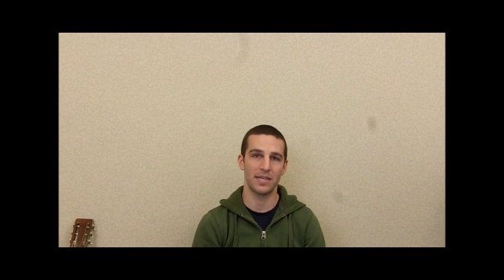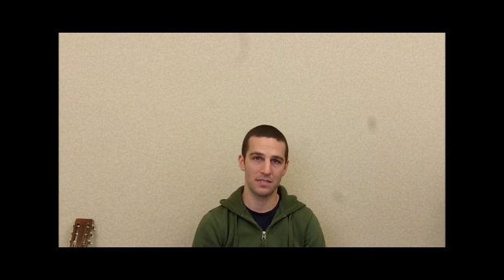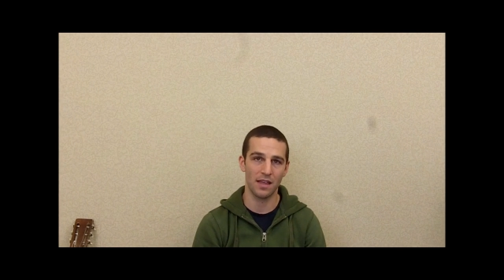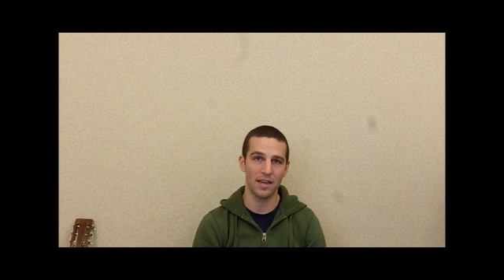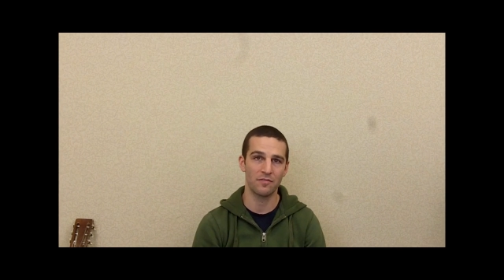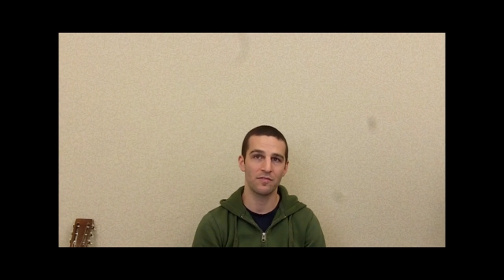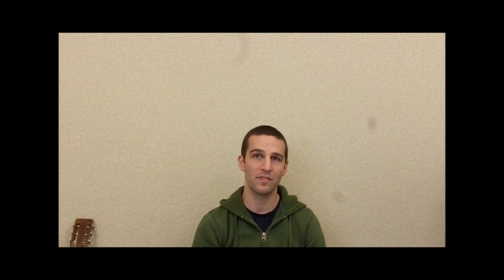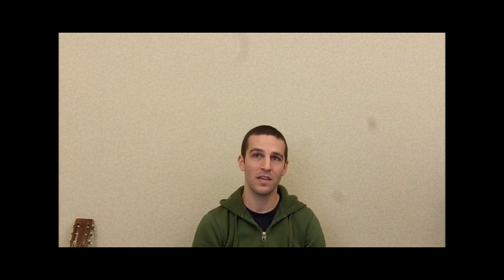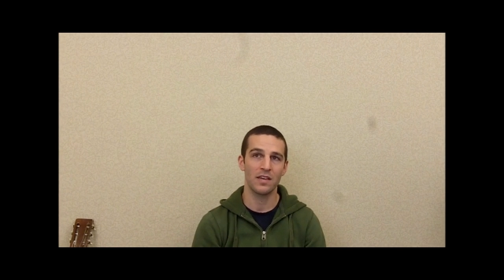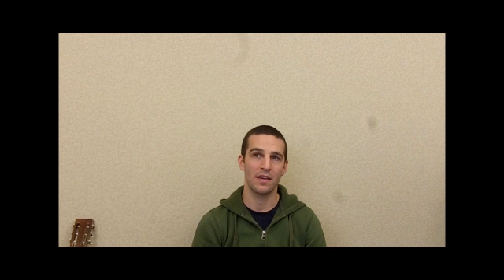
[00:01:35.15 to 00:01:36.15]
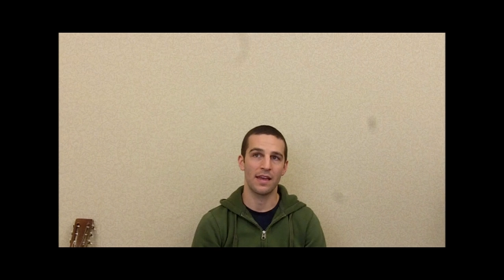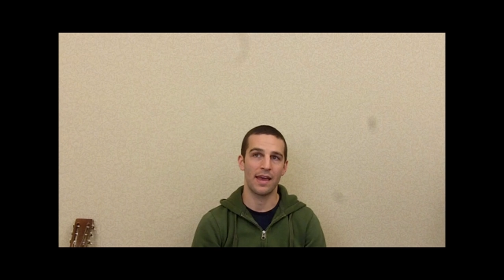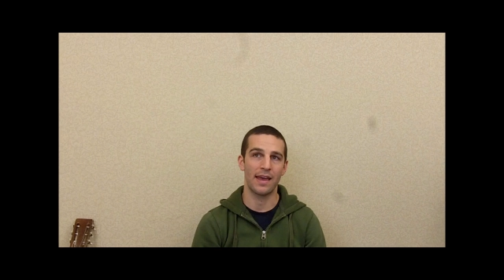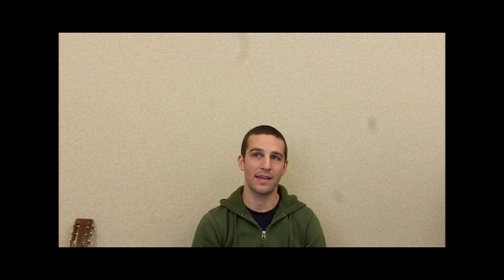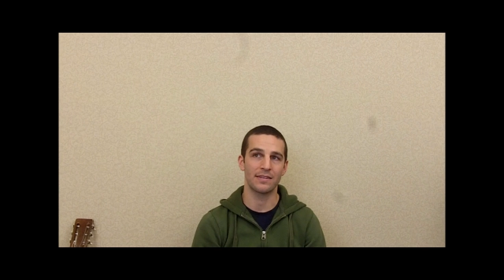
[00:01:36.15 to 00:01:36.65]
his life,
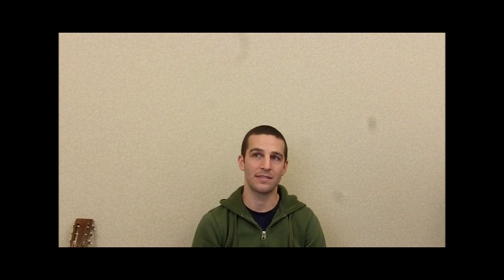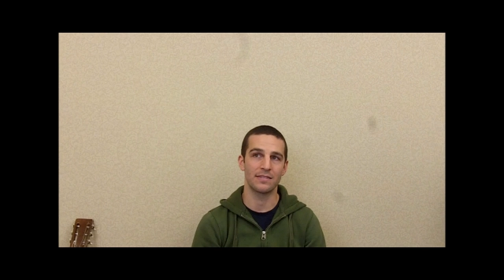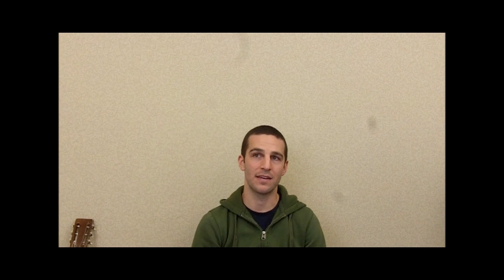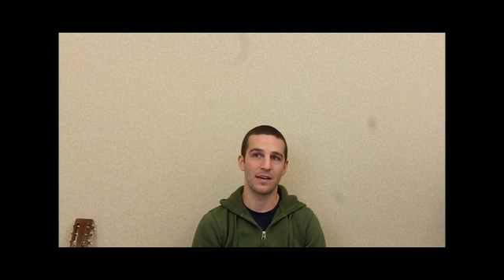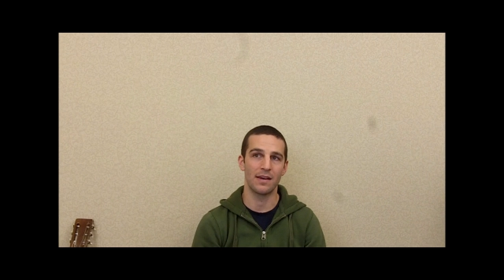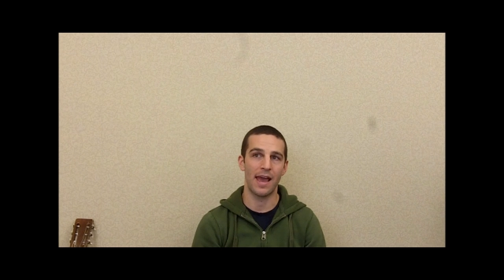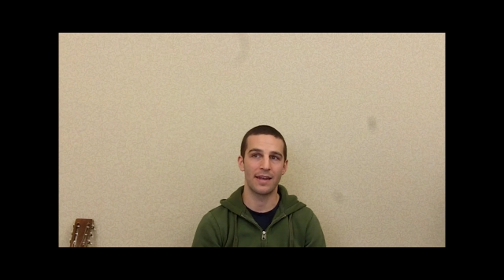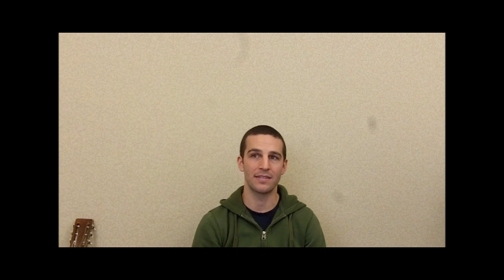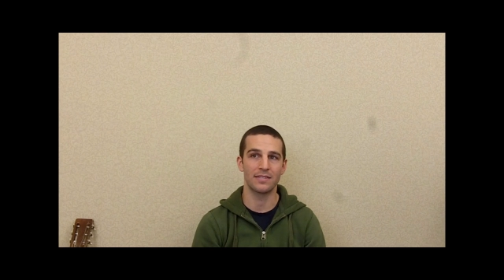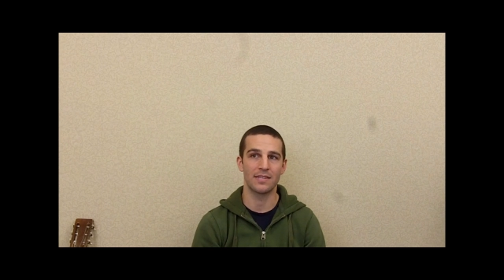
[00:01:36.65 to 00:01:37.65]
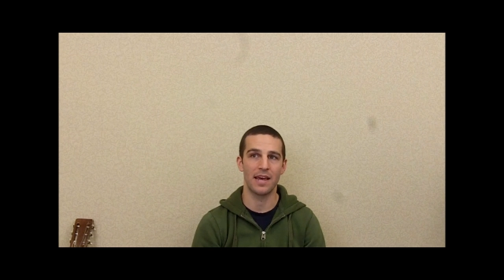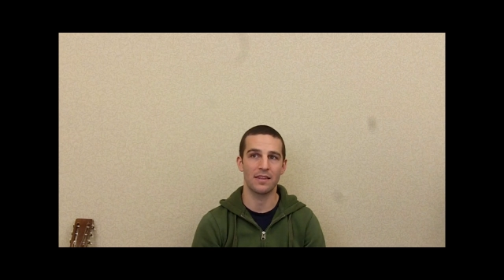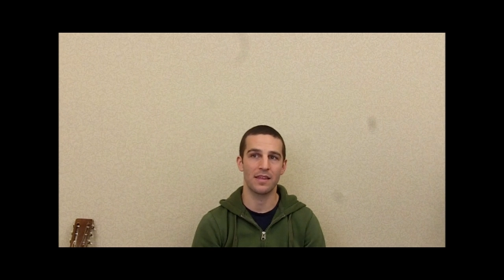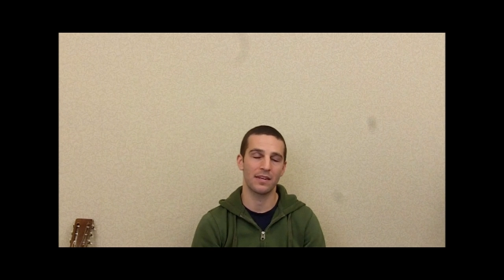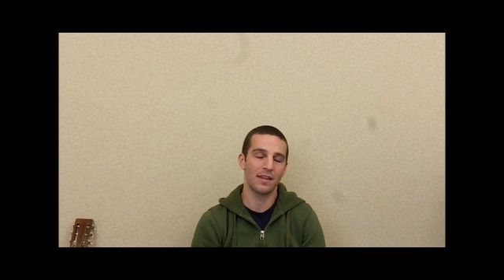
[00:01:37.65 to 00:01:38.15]
and his
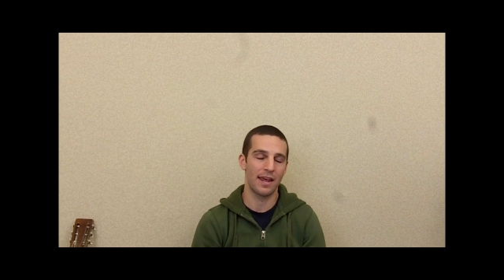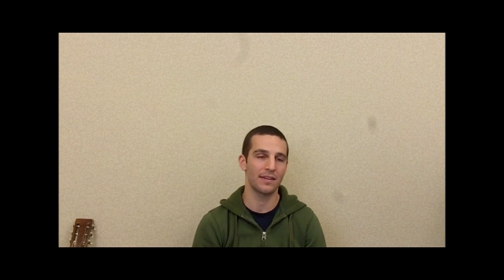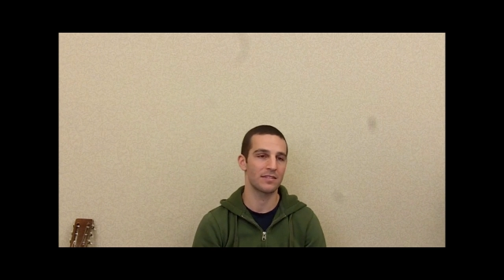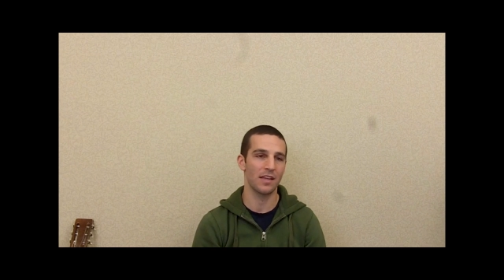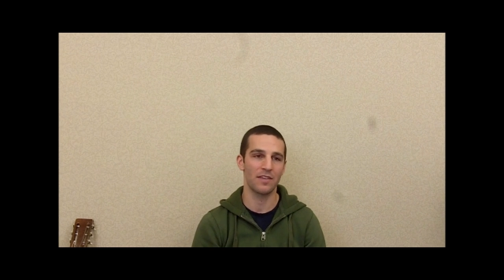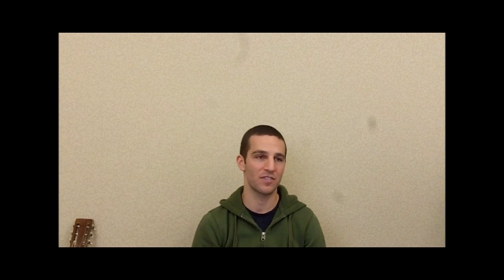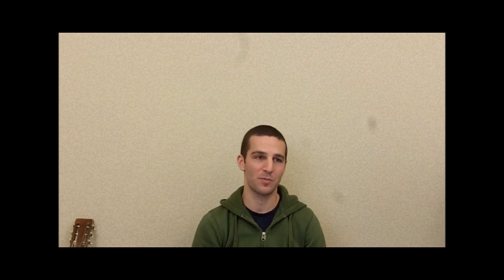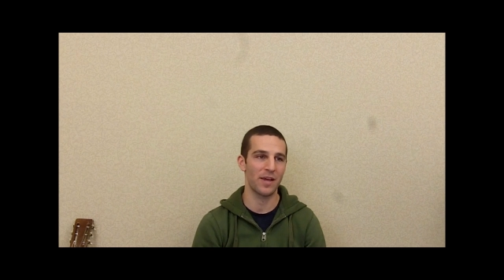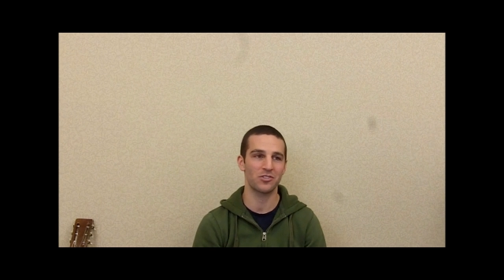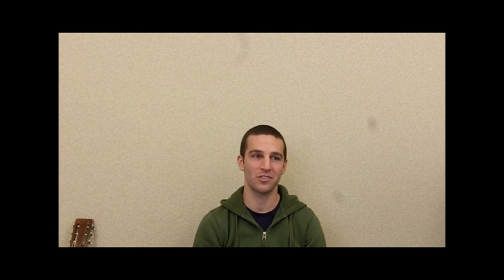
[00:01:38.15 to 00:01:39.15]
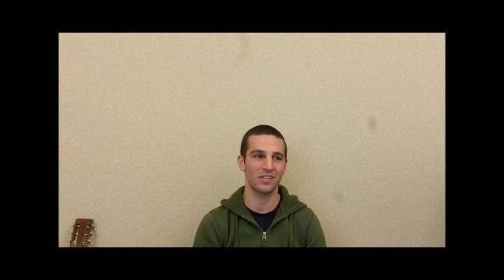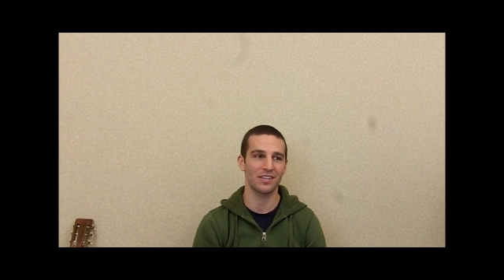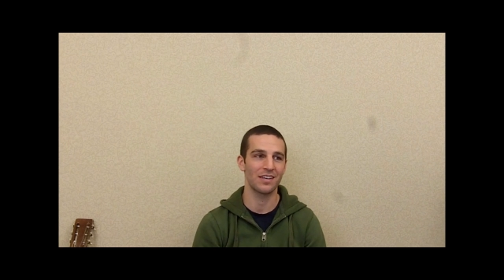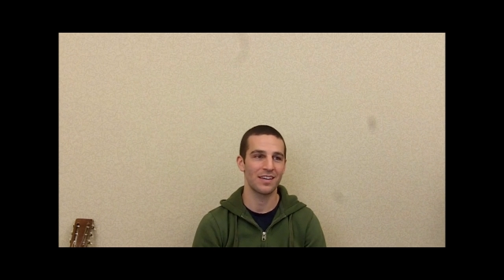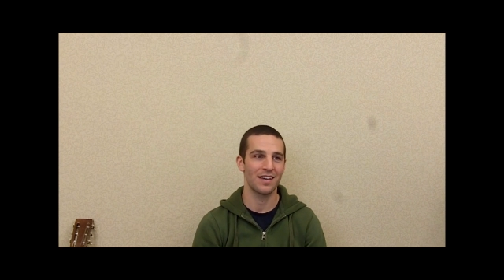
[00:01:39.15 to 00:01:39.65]
death, and his life especially.